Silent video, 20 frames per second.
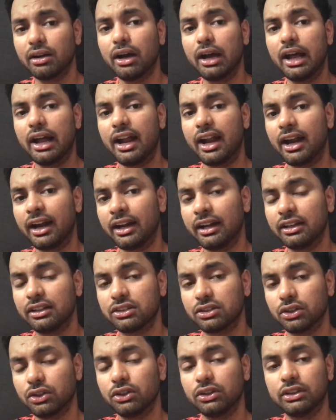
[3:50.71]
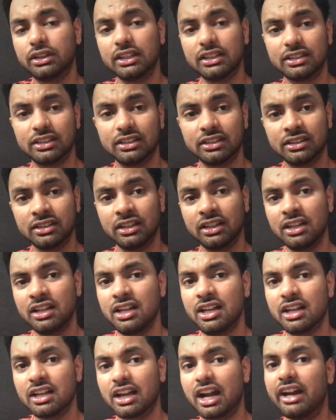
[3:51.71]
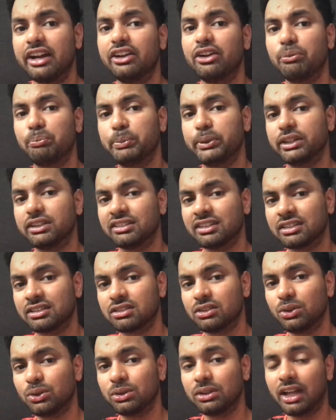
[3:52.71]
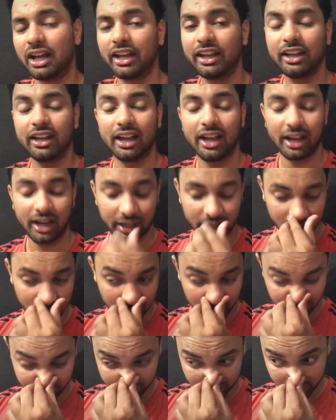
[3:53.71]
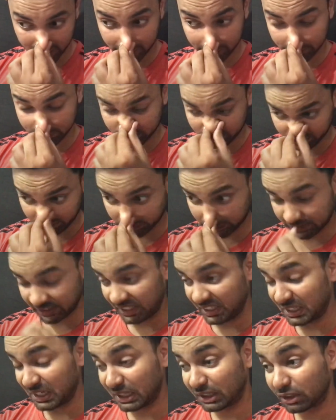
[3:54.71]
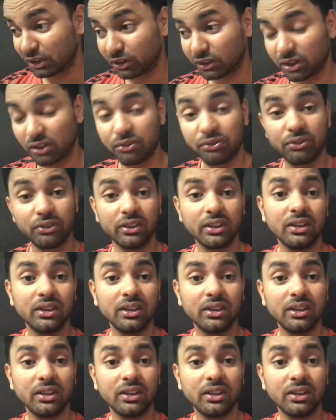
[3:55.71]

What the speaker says: And so this is kind of business look like. And after seeing a lot of